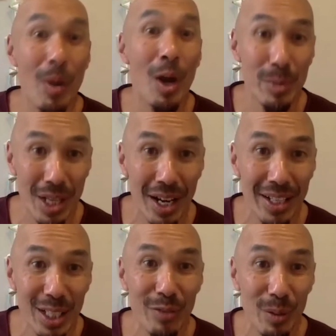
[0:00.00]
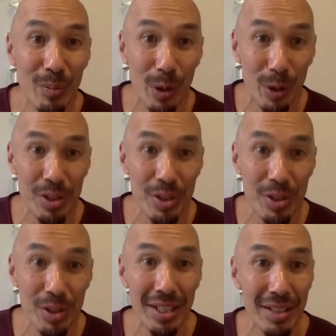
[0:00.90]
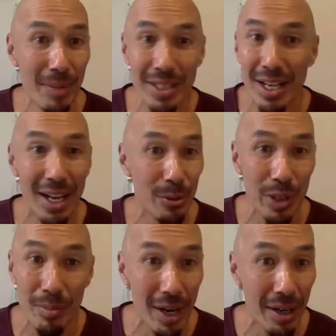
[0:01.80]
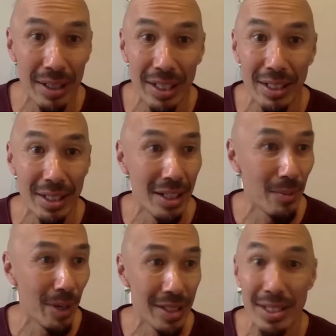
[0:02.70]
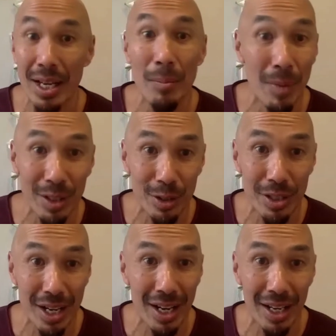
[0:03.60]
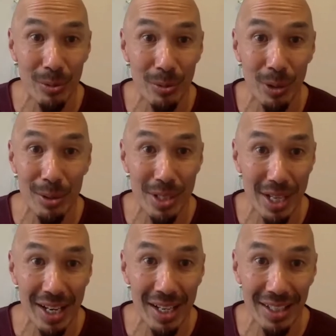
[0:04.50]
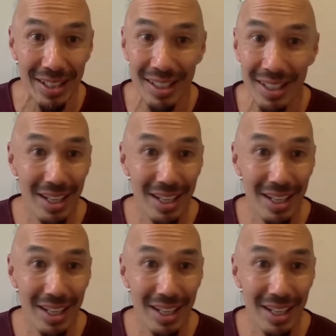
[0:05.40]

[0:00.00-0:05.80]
mom died giving birth to me. My dad remarried, and then my stepmother died when I was 8.